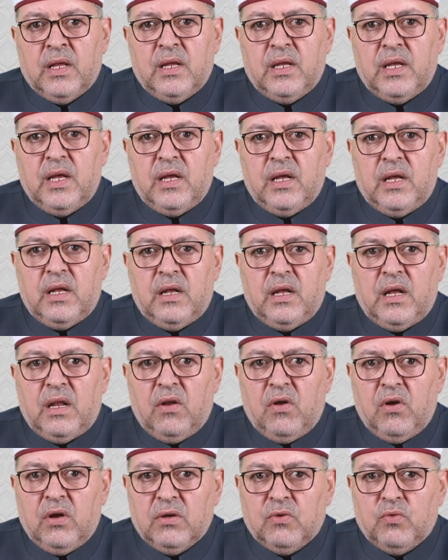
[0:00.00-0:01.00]

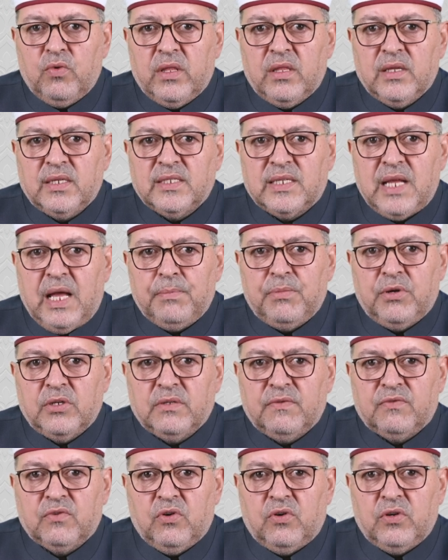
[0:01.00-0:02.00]
along with examples,
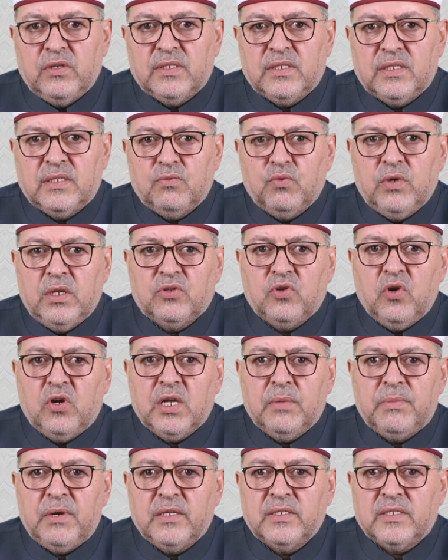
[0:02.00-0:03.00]
of course. We'll
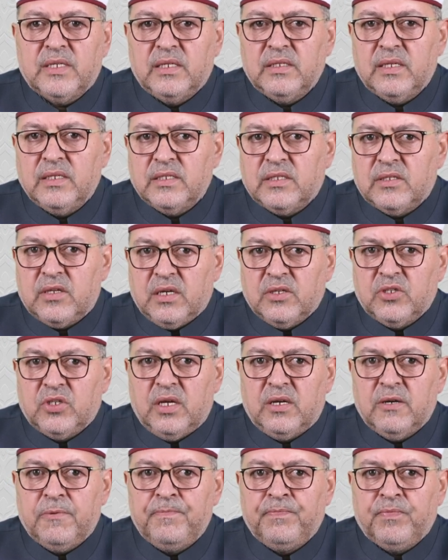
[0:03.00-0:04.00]
talk about sentence
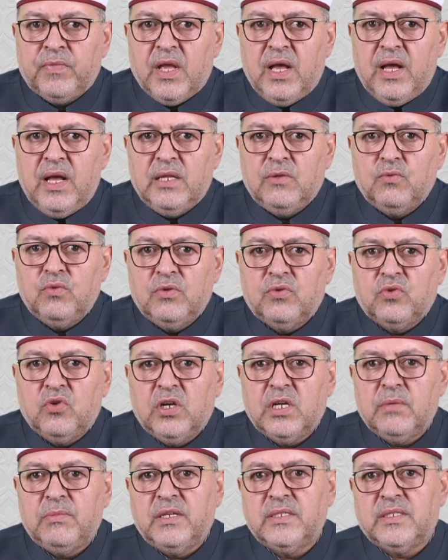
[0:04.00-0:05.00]
structure, and when we
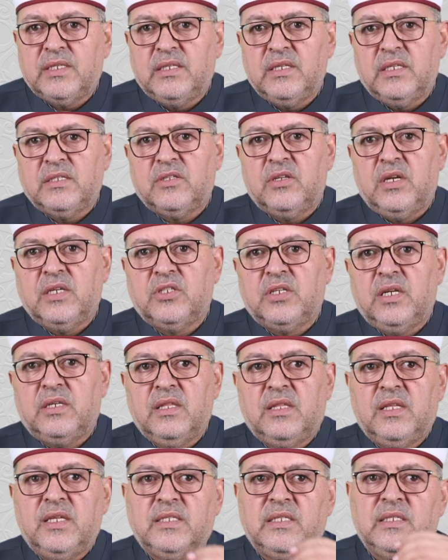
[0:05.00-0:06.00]
talk about sentence structure,
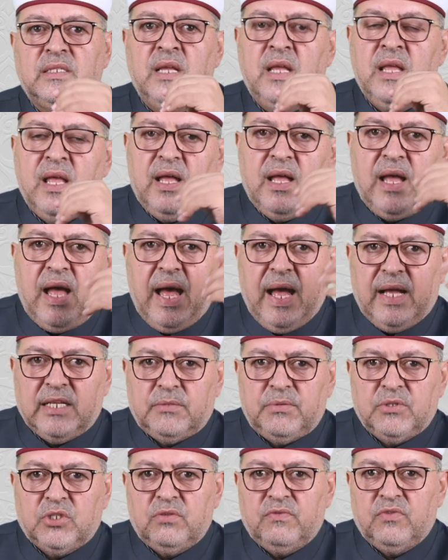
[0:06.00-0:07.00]
this
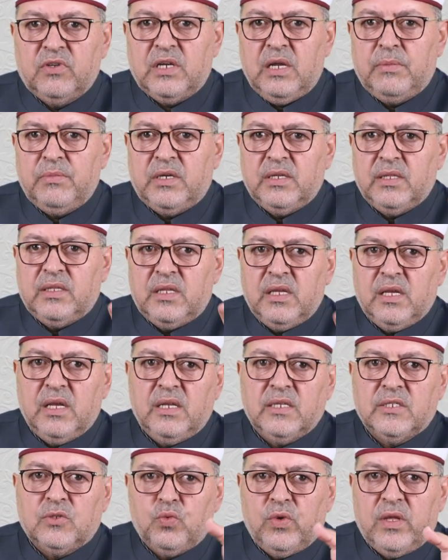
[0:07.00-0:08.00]
aspect of grammar
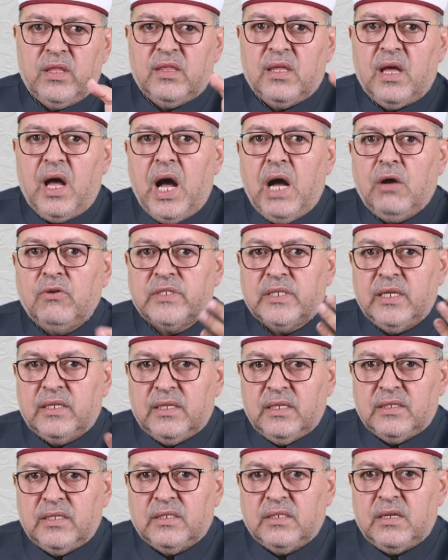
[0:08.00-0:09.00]
deals with how
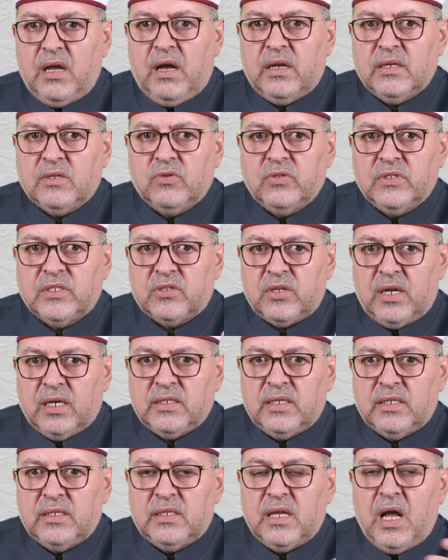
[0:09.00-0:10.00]
sentences are
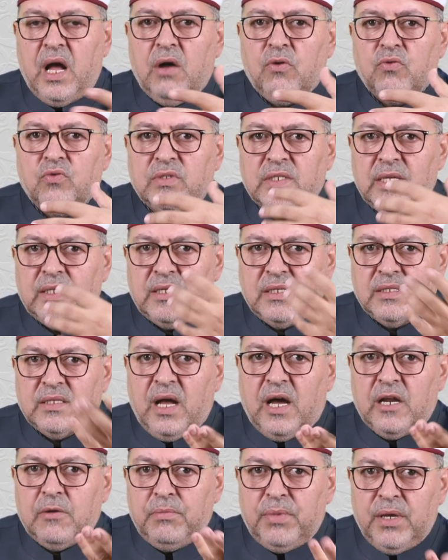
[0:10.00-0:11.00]
constructed, how sentences
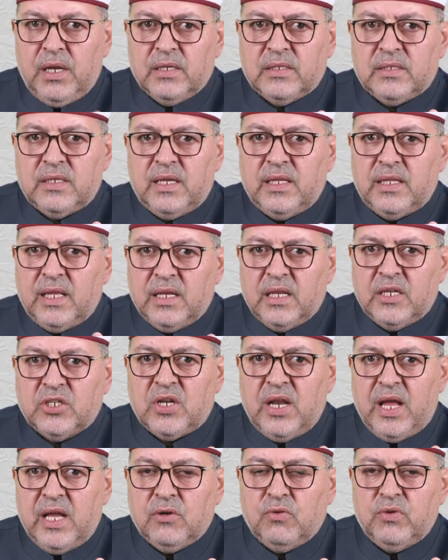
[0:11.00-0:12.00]
are built in
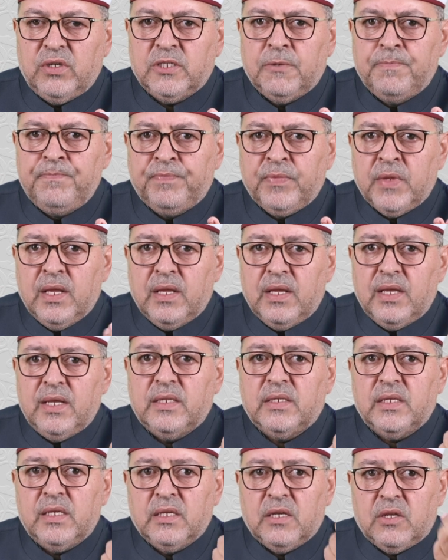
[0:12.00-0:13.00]
English language.
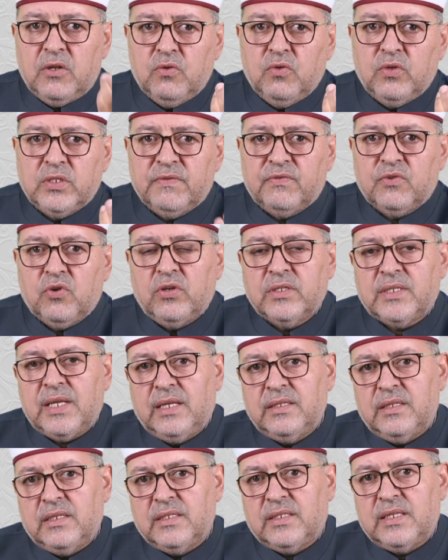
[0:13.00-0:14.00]
It includes, of course,
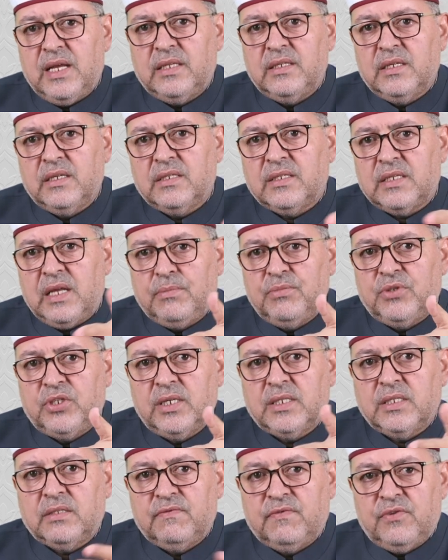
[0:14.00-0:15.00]
understanding
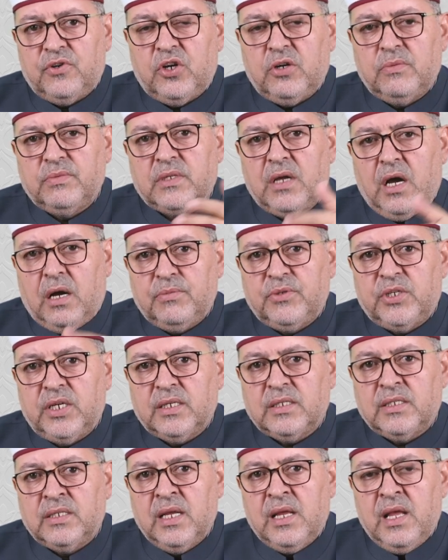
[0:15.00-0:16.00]
subjects, verbs,
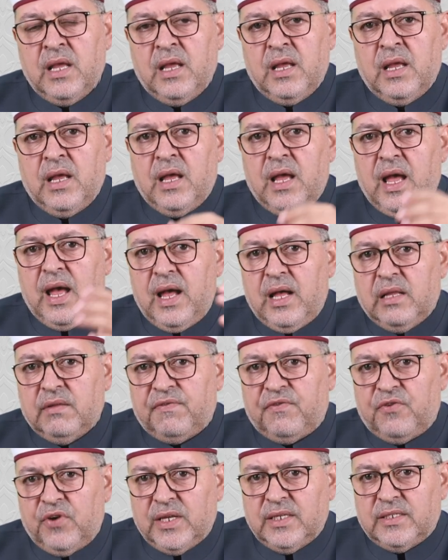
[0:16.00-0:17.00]
objects, and
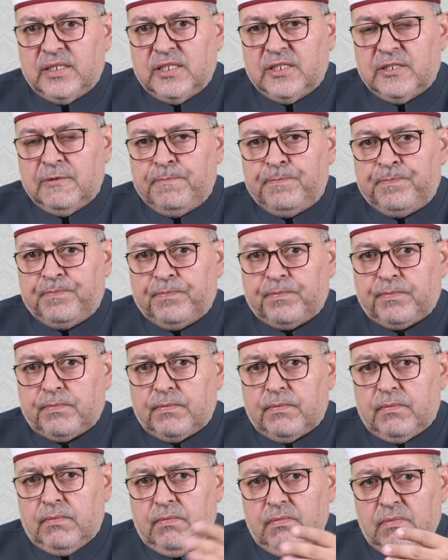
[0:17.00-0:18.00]
phrases.
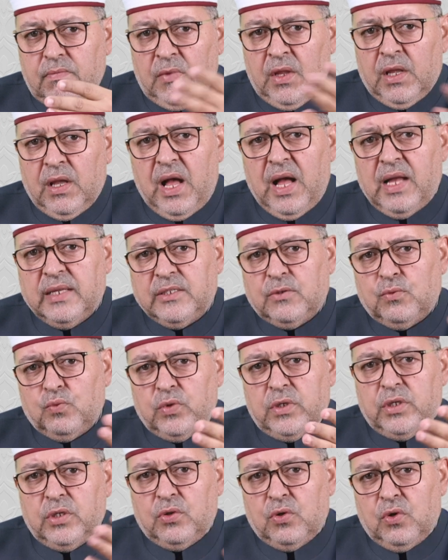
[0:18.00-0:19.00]
As
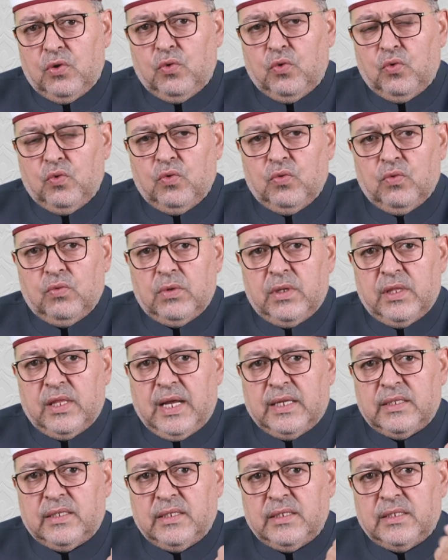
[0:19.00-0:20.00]
we know,
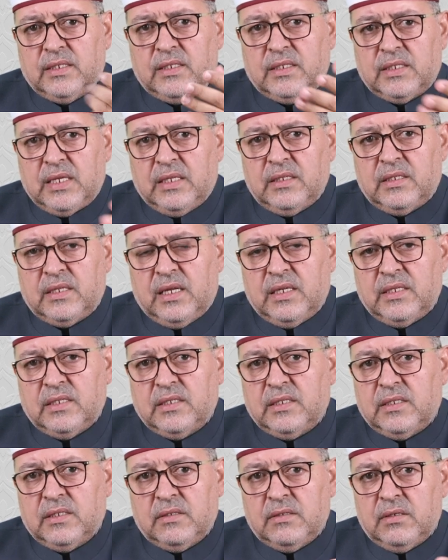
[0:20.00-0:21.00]
that is,
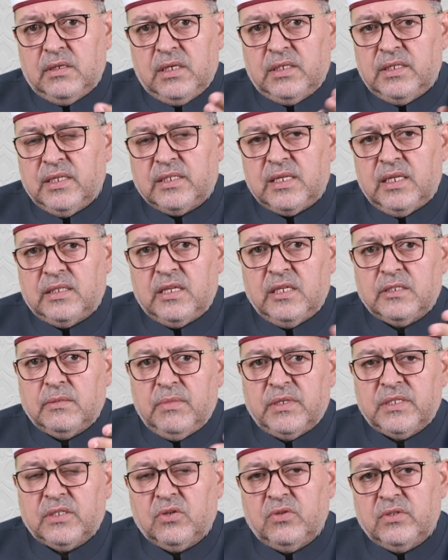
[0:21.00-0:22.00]
any sentence
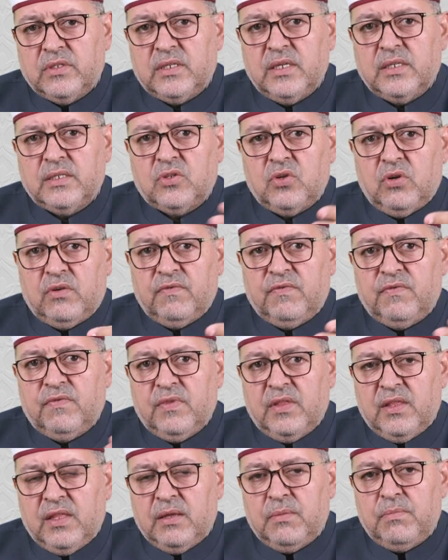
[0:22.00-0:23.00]
must consist of
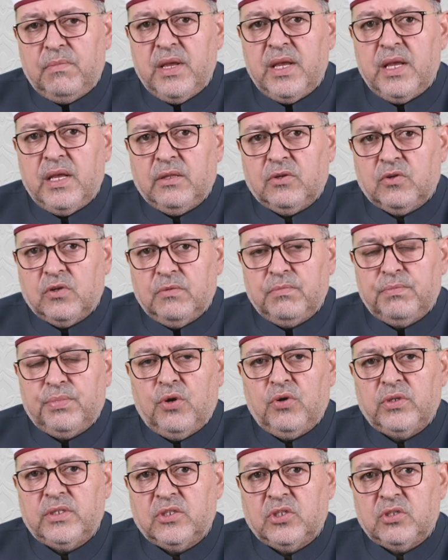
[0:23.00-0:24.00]
the main
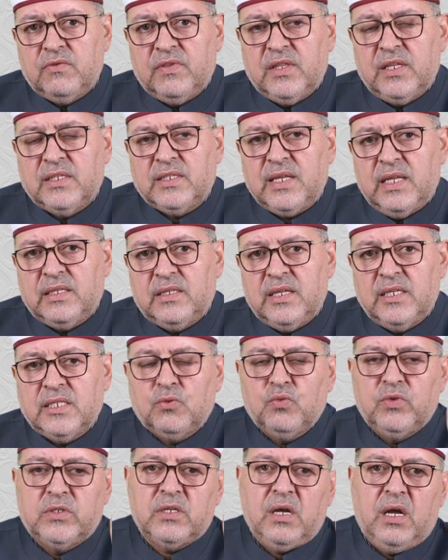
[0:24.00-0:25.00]
components of the
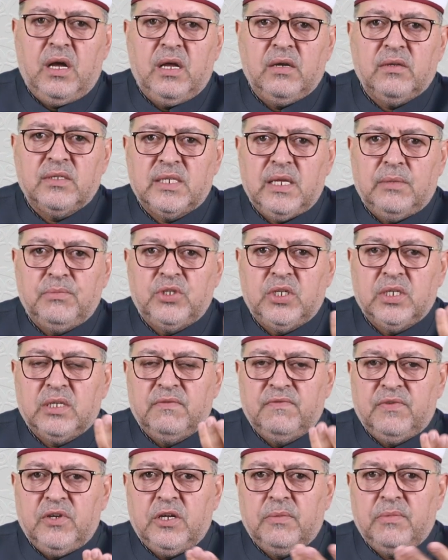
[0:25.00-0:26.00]
sentence, which are
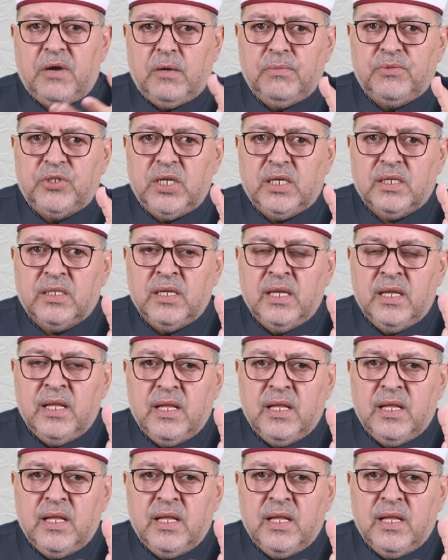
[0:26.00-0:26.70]
subject, verb, object.